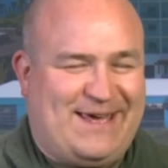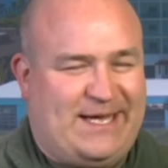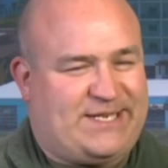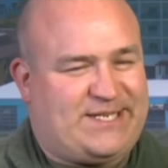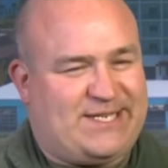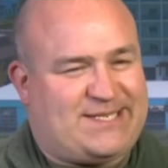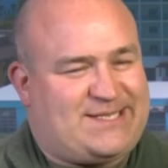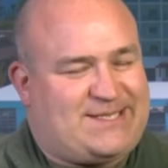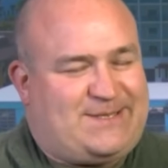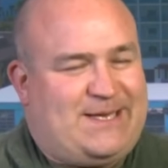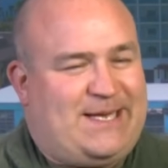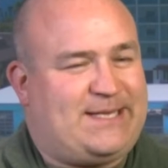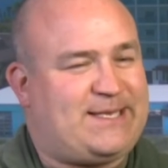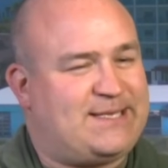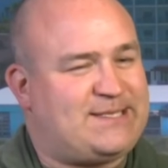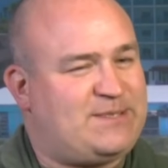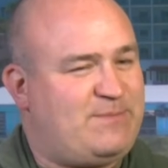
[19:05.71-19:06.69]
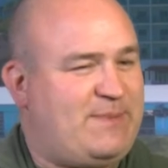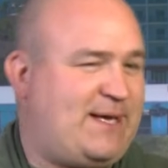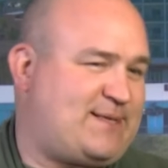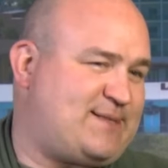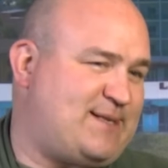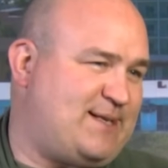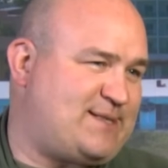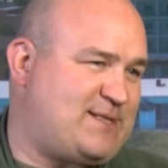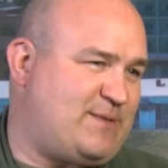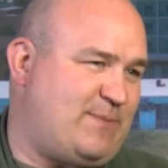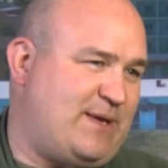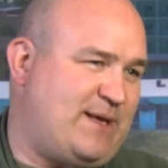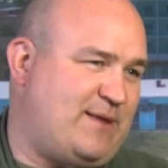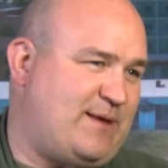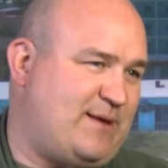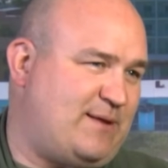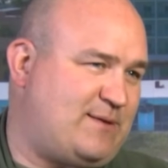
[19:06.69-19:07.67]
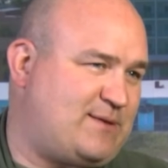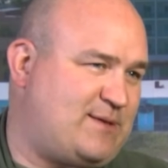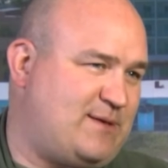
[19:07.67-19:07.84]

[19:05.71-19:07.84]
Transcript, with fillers: it just it doesn't make sense to me that